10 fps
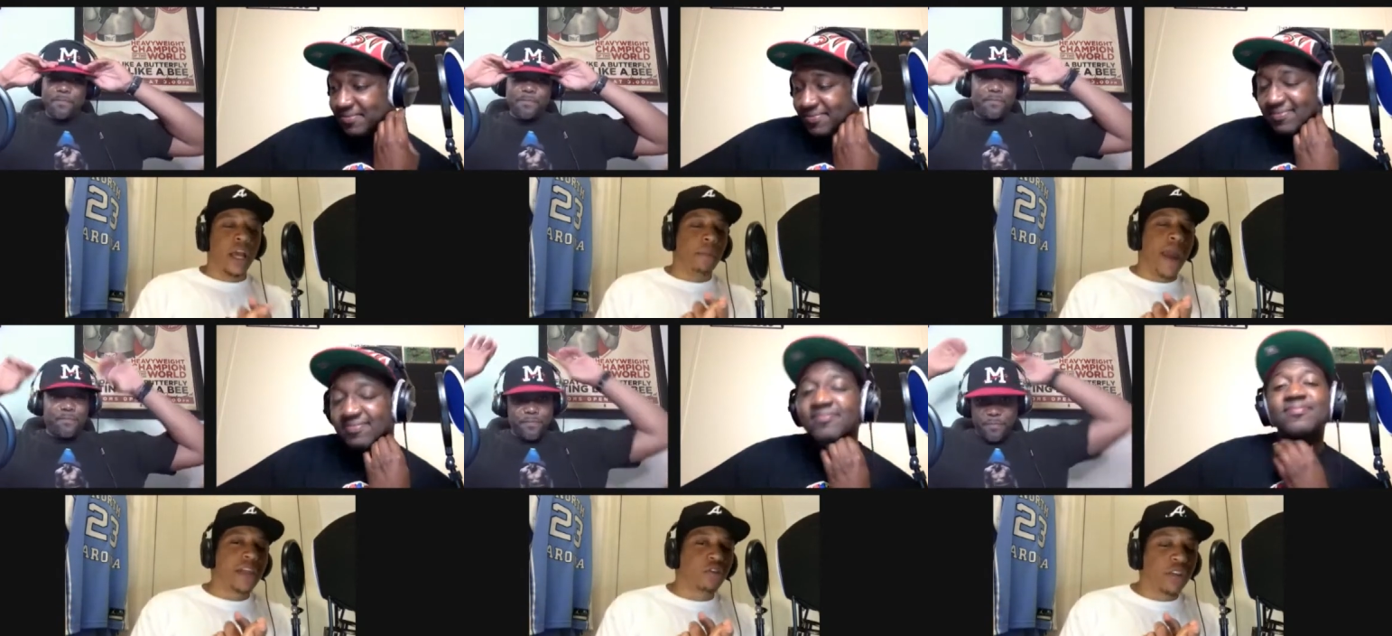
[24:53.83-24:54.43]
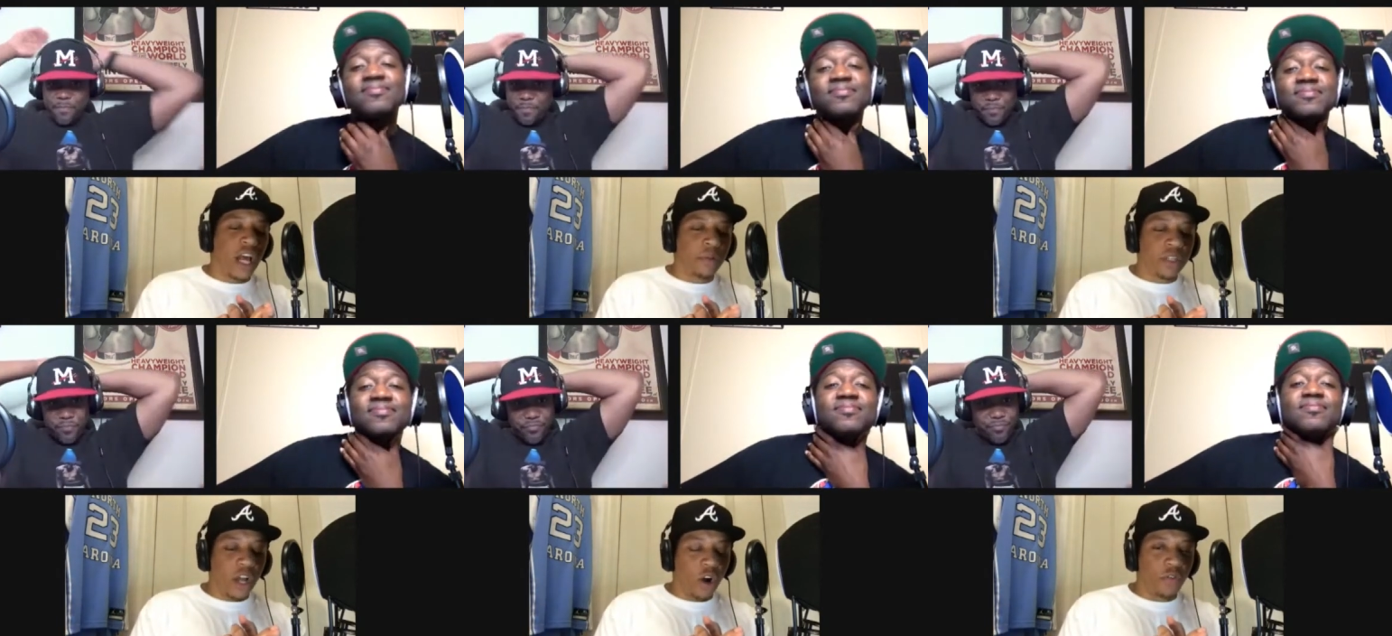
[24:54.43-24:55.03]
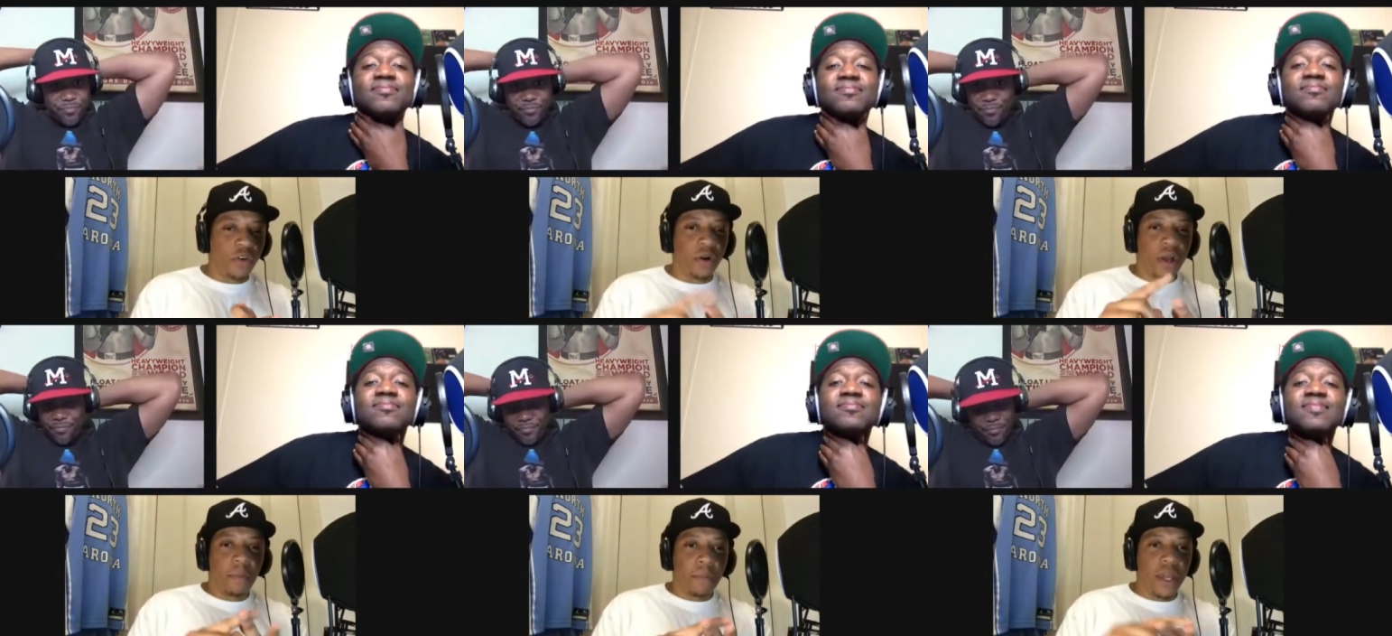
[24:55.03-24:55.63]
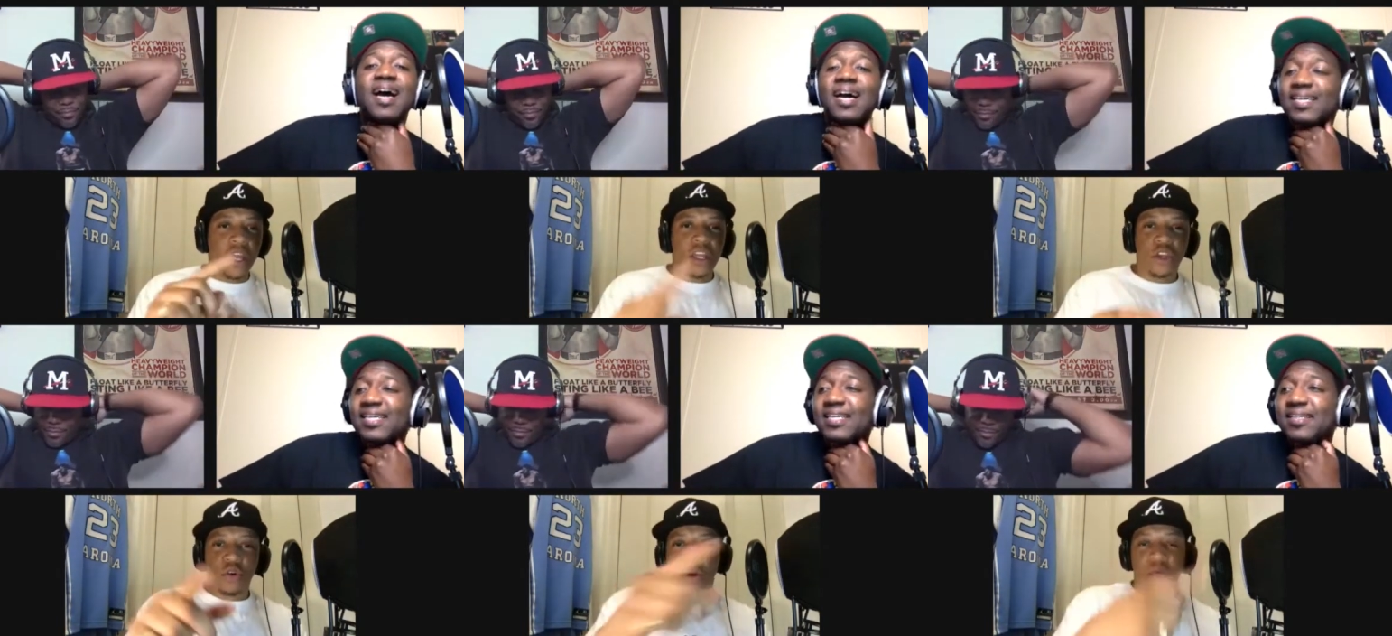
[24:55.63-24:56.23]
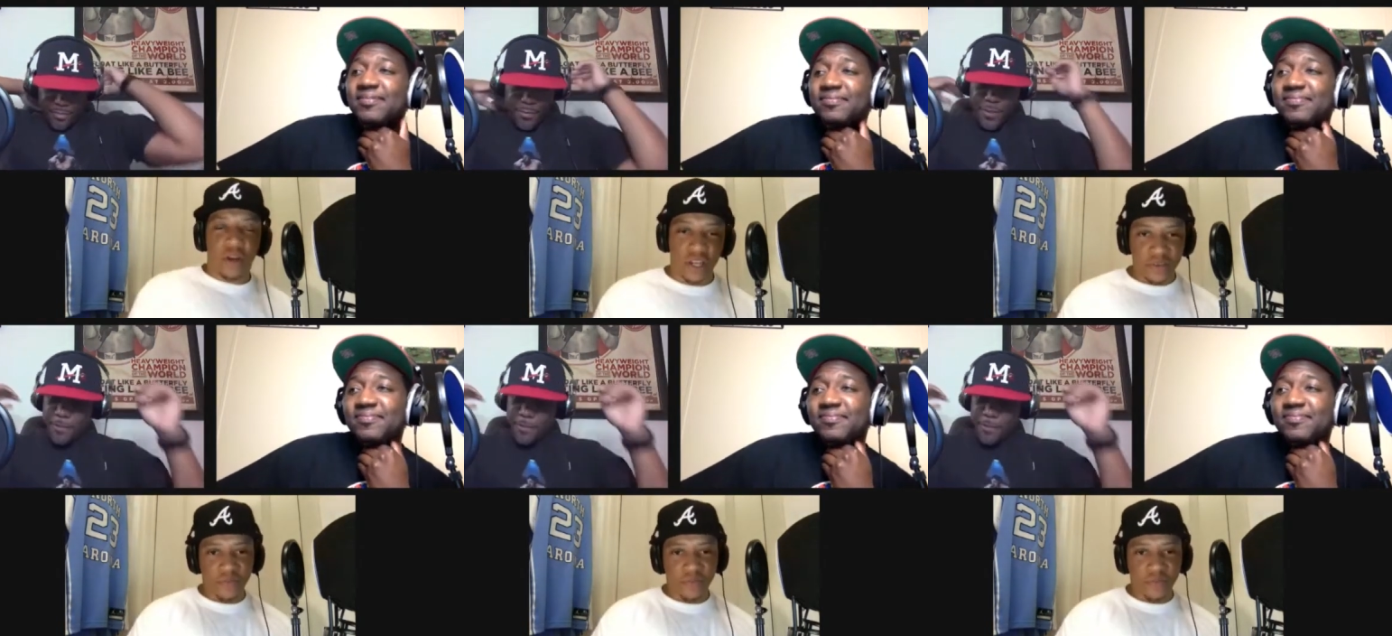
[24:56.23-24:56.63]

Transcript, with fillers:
Speaker 1: De- Matthew Dellavedova, me, I you, and Ray.